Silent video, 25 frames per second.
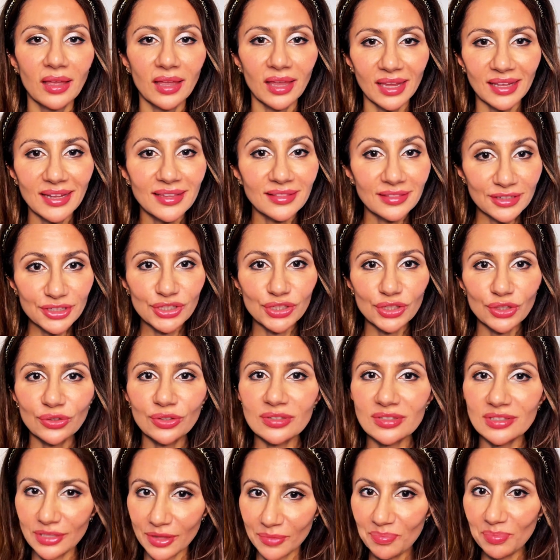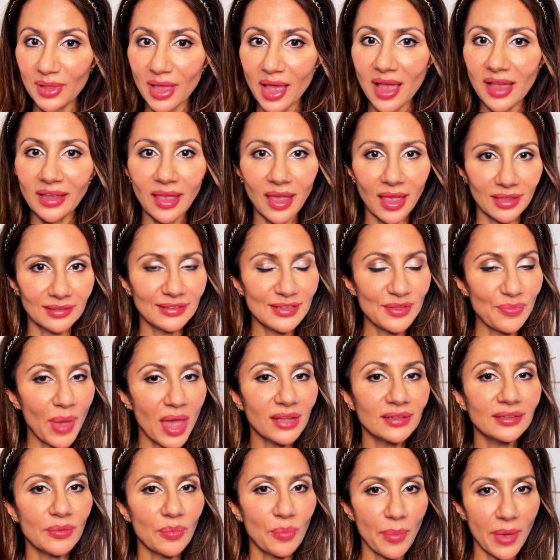In addition to supply and
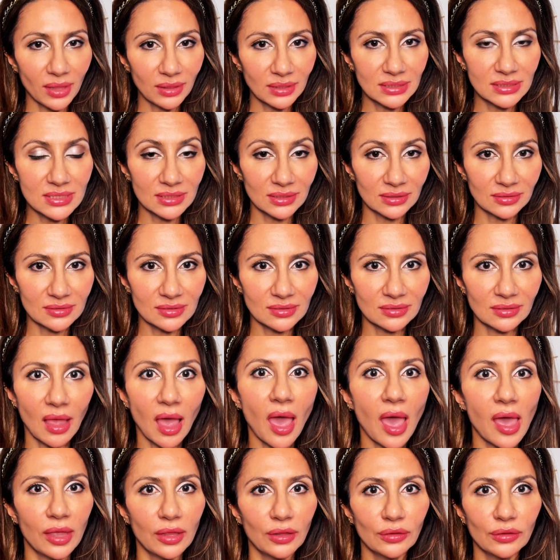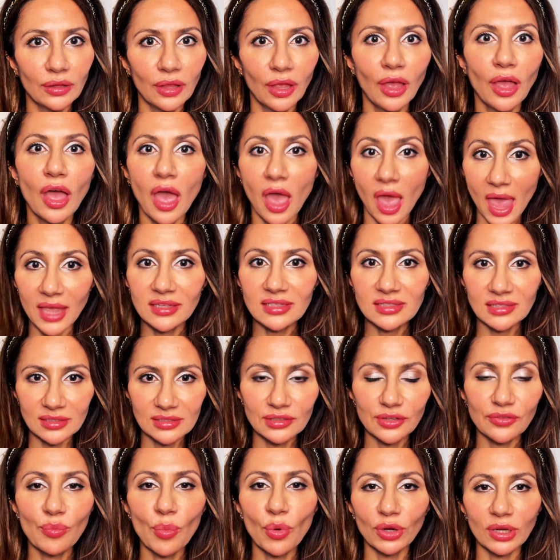demand imbalances and
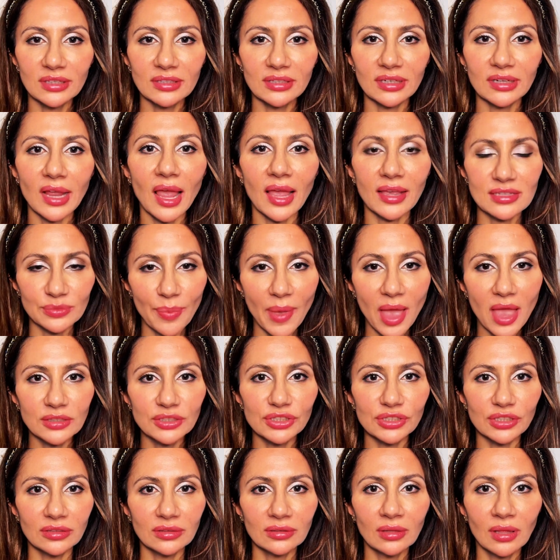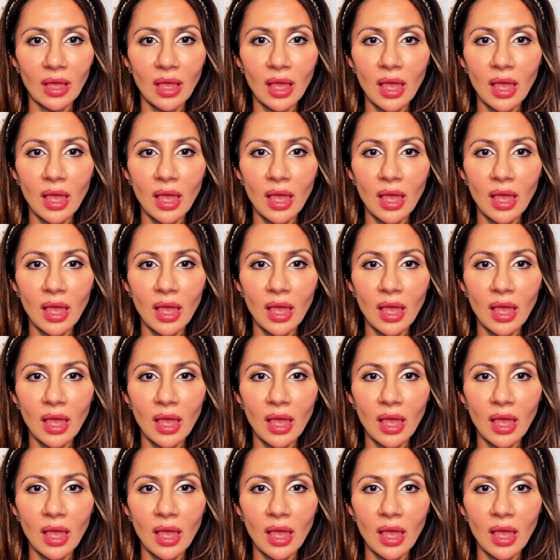excessive monetary expansion,